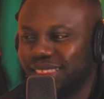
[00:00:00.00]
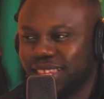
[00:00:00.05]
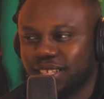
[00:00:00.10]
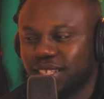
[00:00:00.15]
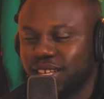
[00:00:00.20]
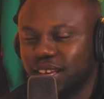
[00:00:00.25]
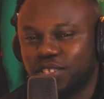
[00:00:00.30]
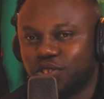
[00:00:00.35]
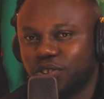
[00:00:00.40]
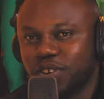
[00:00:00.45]
But they
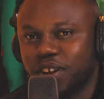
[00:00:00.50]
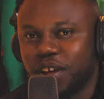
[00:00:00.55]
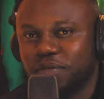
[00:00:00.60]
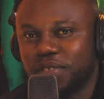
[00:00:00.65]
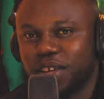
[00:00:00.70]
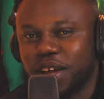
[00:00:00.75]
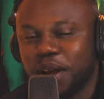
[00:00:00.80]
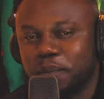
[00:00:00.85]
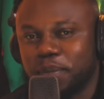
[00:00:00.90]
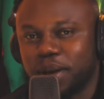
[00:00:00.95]
just don't
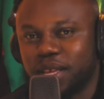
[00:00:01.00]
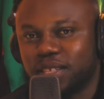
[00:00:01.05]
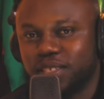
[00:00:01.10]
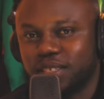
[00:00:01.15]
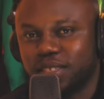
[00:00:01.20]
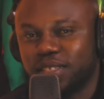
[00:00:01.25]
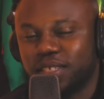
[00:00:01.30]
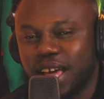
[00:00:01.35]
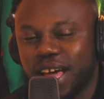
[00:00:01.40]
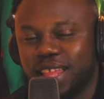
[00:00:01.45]
have the
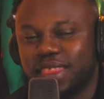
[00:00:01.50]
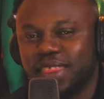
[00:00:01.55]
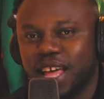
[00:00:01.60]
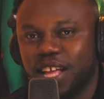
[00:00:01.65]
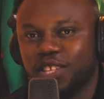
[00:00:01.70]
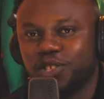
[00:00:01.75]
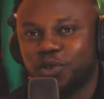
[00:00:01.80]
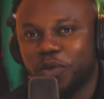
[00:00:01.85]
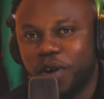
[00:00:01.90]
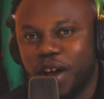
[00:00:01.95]
capacity.
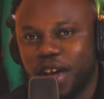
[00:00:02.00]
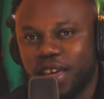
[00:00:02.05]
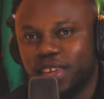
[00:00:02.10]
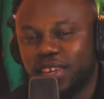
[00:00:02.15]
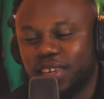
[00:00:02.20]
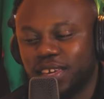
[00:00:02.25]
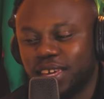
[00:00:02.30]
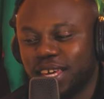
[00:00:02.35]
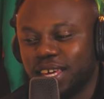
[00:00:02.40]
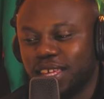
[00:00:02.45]
And that's
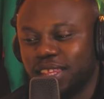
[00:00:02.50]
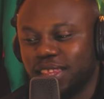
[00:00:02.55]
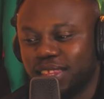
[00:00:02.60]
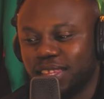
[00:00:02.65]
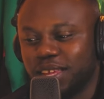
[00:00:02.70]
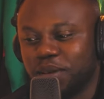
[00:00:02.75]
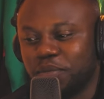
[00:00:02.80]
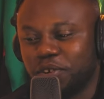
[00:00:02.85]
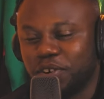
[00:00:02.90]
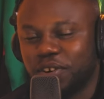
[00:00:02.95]
why
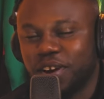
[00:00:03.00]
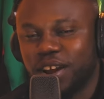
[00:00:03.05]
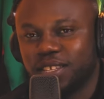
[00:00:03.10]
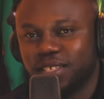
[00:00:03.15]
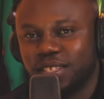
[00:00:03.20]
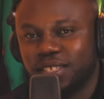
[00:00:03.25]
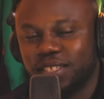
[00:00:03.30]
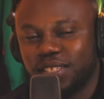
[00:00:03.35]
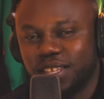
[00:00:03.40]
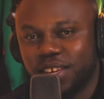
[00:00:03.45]

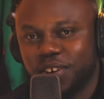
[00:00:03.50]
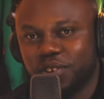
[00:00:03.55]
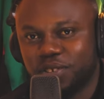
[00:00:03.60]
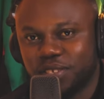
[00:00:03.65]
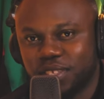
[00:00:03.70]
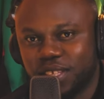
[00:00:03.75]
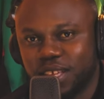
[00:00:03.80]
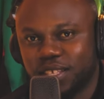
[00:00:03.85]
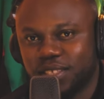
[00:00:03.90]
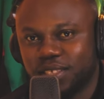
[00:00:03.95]
democracy
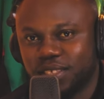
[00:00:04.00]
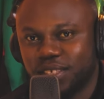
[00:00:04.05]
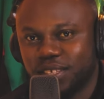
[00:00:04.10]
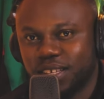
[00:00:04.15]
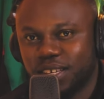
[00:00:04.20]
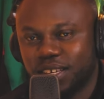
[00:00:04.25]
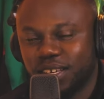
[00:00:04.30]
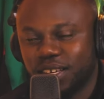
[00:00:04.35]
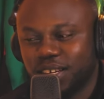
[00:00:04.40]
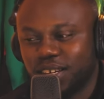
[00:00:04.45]
entails
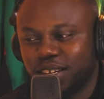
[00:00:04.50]
that